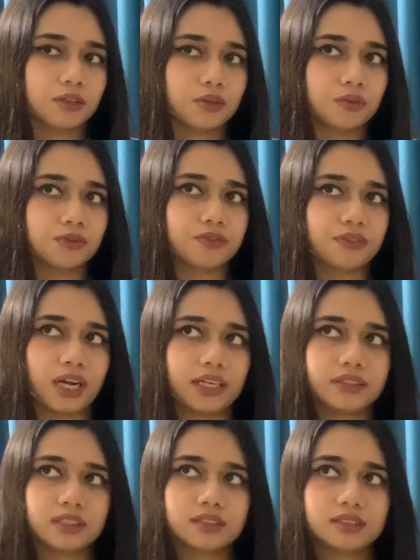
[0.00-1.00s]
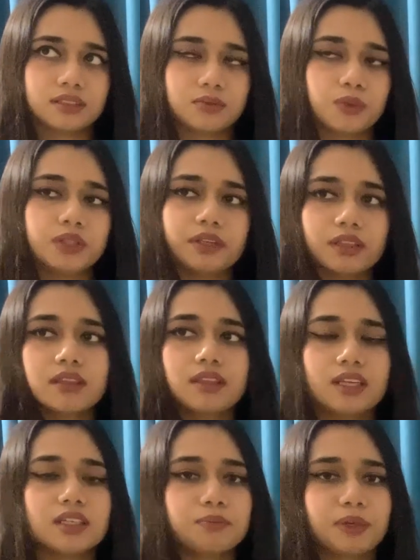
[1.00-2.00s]
Virus, when we
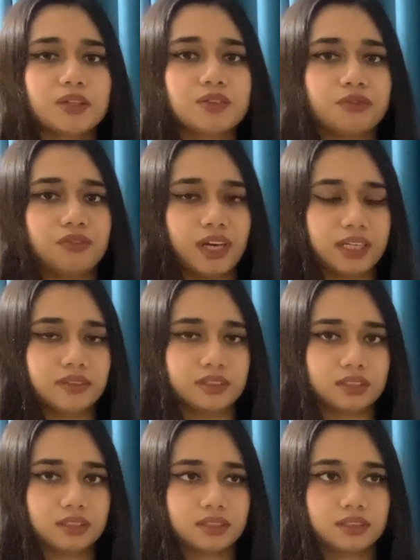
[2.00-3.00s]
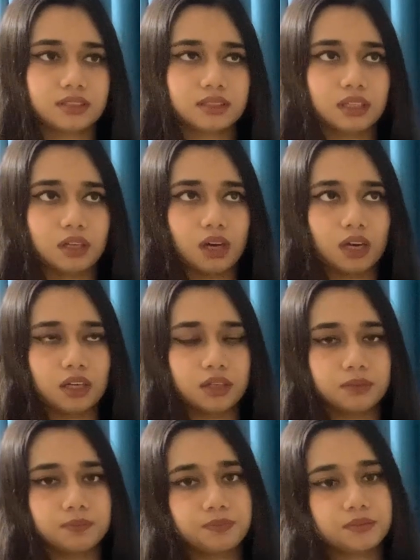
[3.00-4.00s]
think about virus,
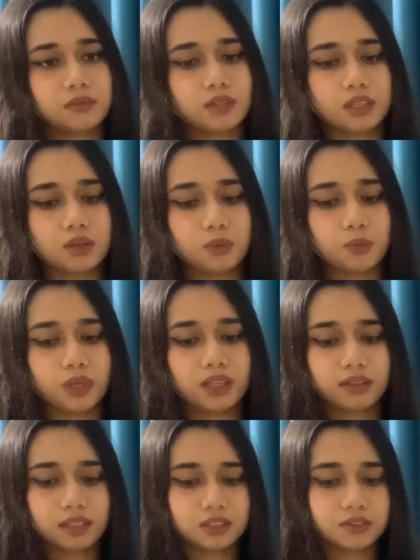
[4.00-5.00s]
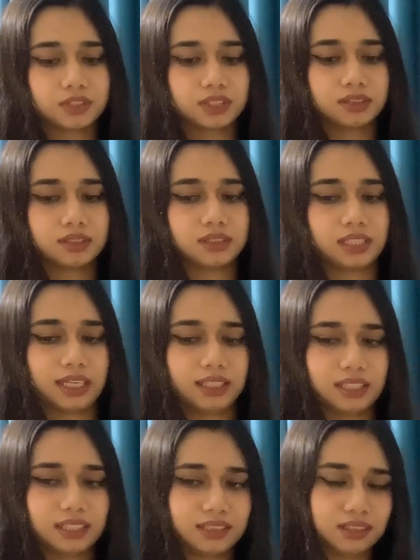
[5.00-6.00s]
we think of these
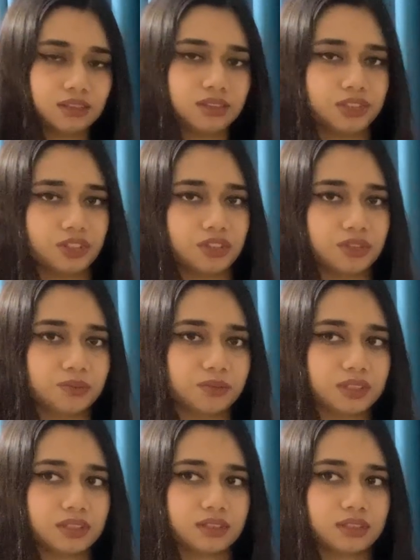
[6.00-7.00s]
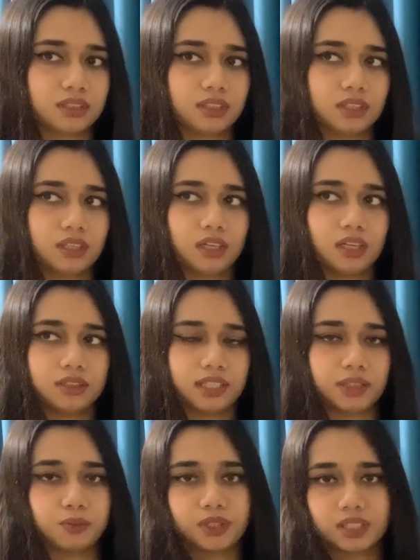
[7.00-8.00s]
tiny little germs
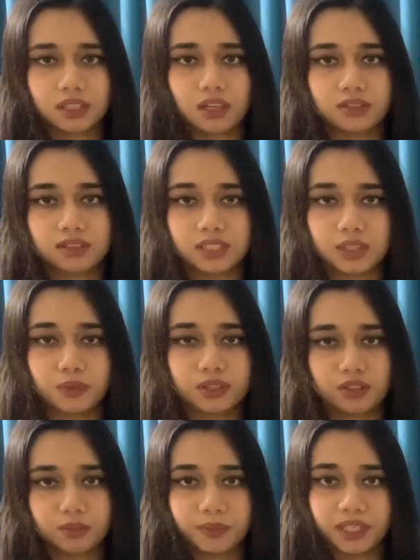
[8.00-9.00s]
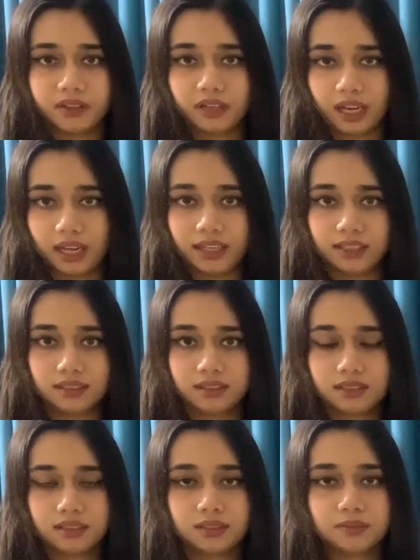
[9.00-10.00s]
that we cannot see with our bare eyes,